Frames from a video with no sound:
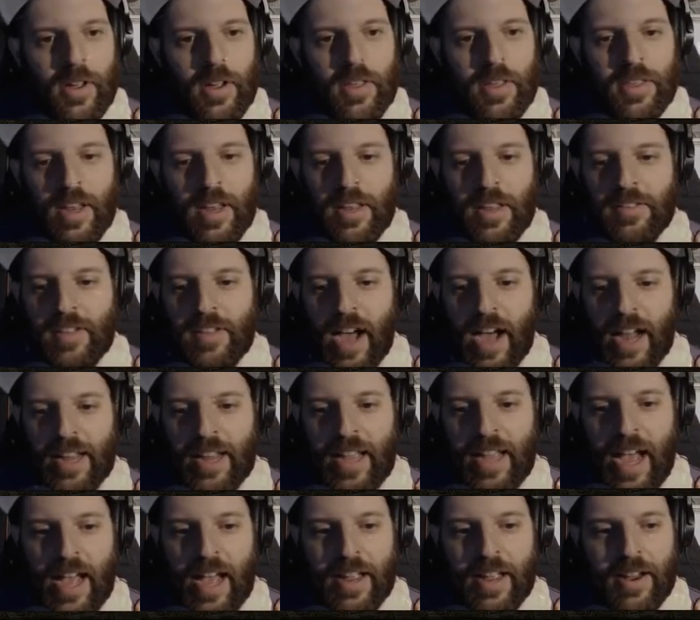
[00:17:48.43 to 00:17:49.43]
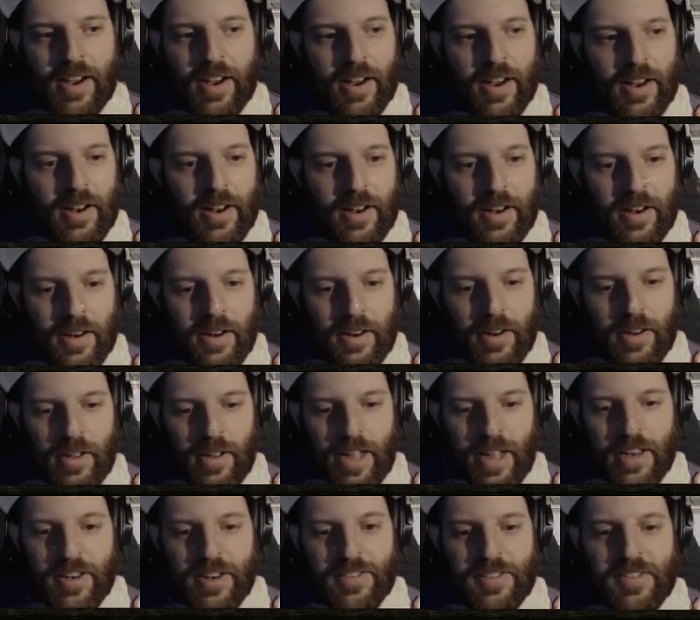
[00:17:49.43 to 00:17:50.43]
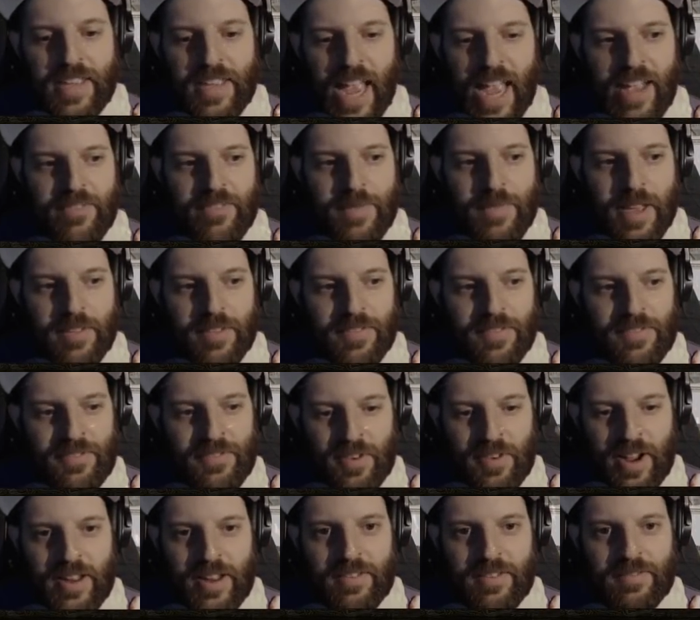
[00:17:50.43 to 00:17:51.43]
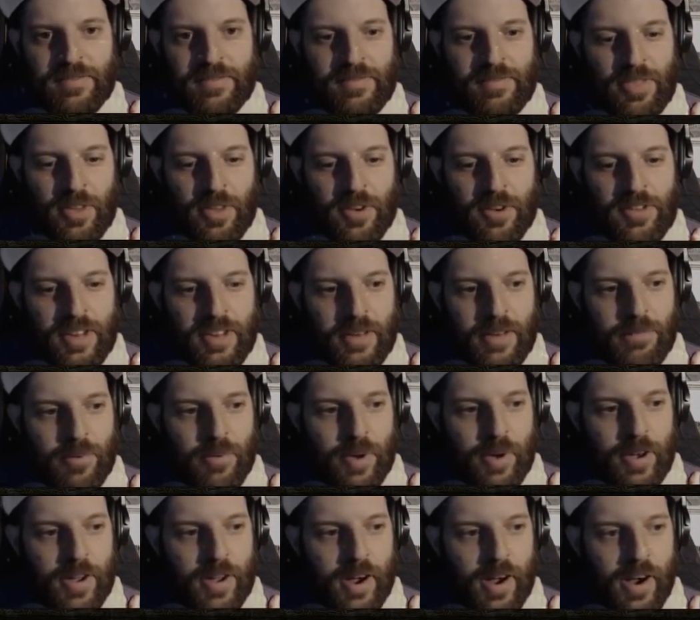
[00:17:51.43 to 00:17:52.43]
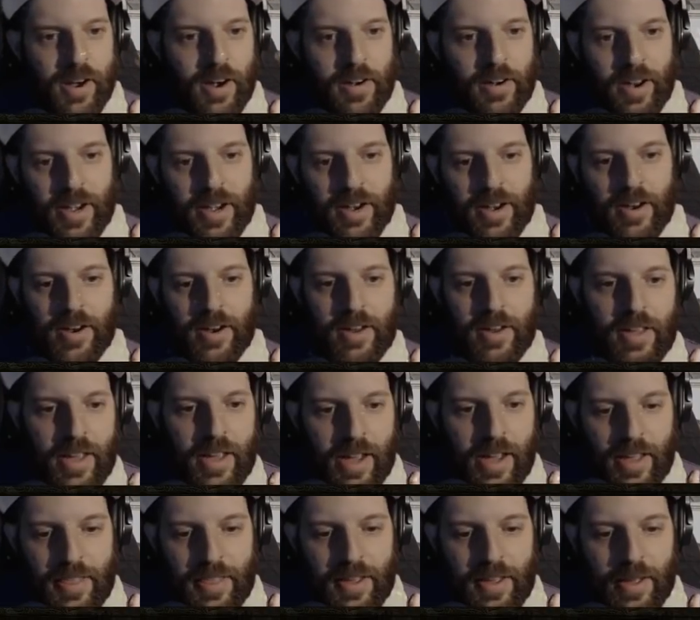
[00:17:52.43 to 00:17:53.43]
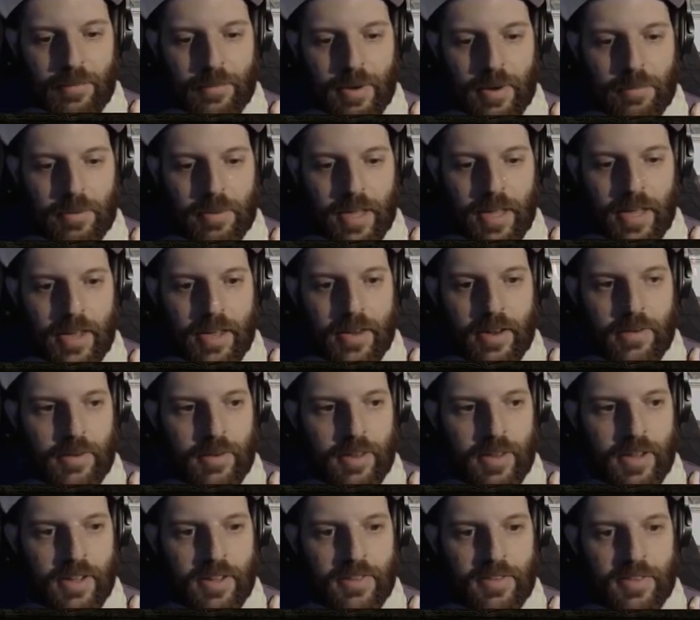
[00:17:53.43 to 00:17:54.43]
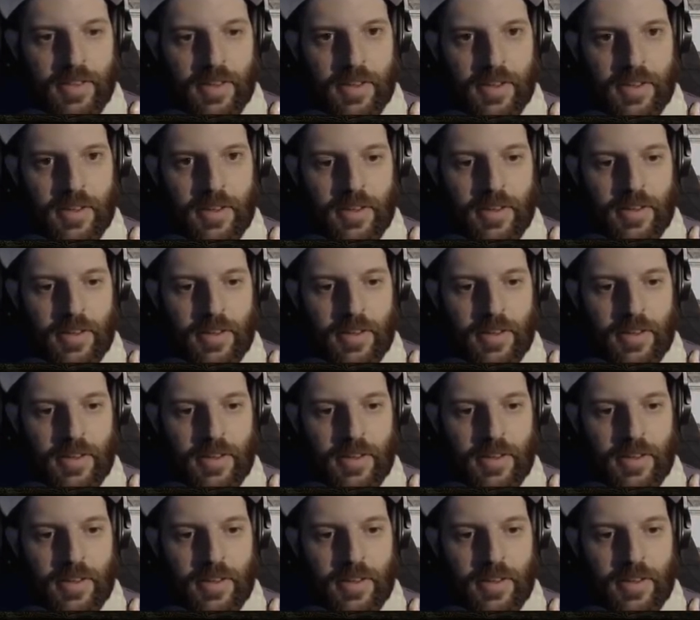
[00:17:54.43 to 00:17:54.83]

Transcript: that he's got K here. And he just gave me a friggin' 13-point card right here. Yeah, I think I'm going to play it. What do you guys think?